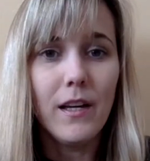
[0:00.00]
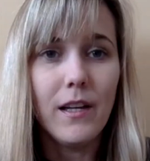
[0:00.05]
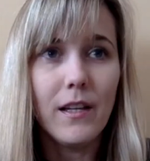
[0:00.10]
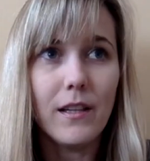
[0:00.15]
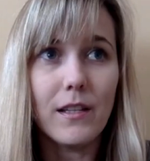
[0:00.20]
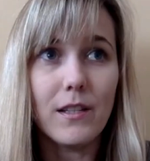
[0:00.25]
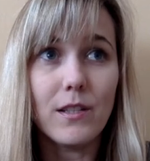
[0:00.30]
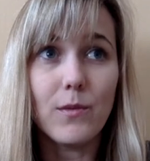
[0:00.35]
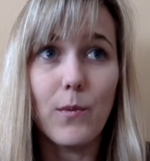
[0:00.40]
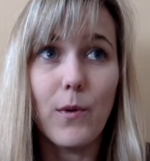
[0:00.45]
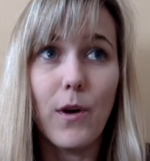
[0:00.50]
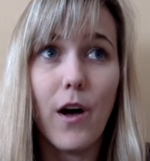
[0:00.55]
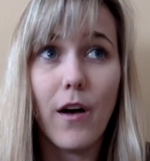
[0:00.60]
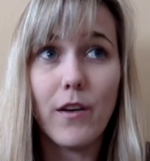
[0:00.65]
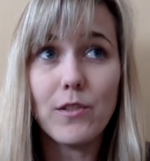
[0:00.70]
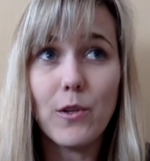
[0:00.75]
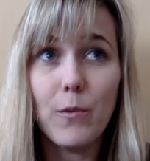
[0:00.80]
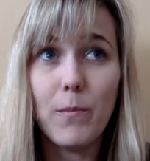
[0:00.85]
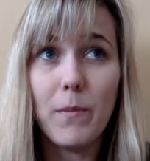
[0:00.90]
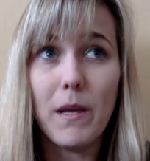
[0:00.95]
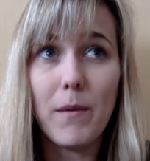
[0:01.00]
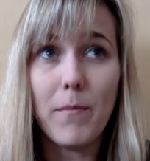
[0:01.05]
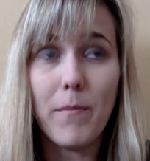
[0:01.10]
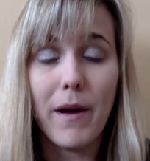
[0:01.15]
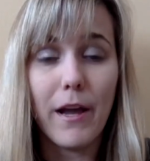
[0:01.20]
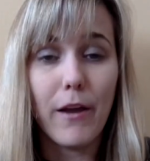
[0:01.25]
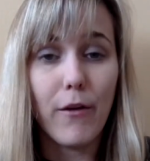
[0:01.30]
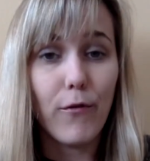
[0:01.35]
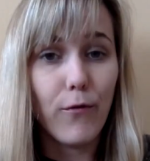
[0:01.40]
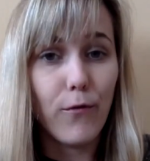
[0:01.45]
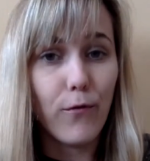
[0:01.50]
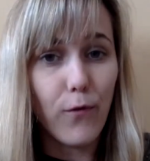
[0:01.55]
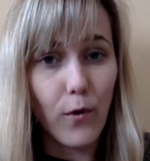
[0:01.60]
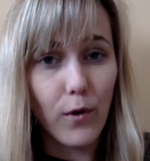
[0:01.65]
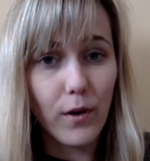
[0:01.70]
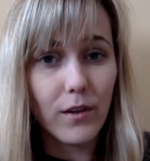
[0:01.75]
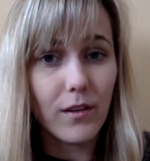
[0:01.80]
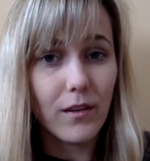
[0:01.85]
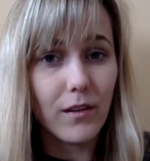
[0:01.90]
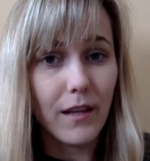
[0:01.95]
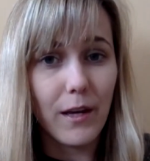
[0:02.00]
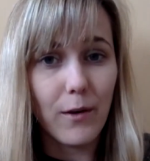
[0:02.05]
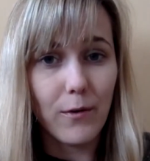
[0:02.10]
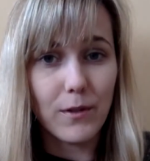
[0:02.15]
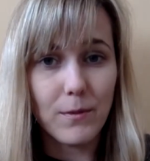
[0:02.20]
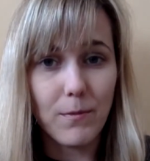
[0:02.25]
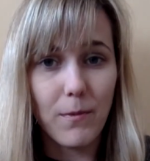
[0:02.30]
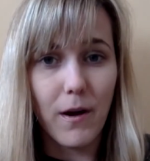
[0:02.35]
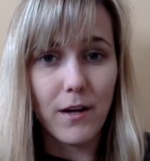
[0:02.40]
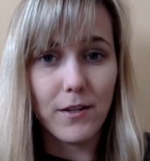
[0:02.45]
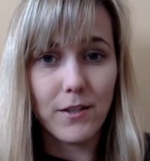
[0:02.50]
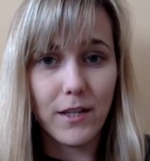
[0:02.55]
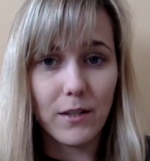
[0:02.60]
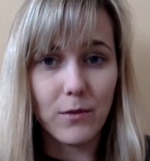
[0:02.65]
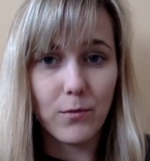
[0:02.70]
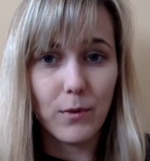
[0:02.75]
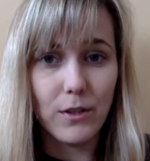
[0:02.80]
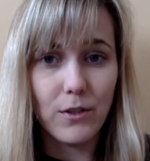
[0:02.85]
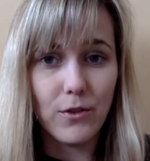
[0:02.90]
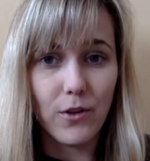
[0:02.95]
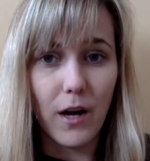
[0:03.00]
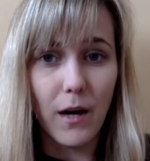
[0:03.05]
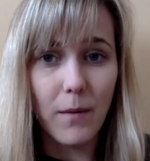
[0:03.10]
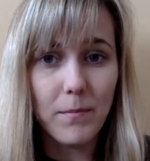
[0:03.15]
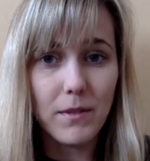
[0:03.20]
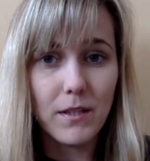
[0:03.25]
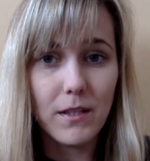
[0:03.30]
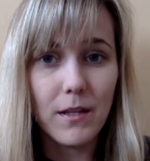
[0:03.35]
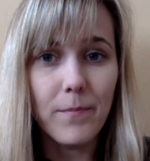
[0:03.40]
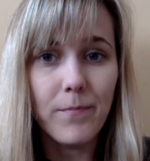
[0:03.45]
This will also be my 4th language project with Drops.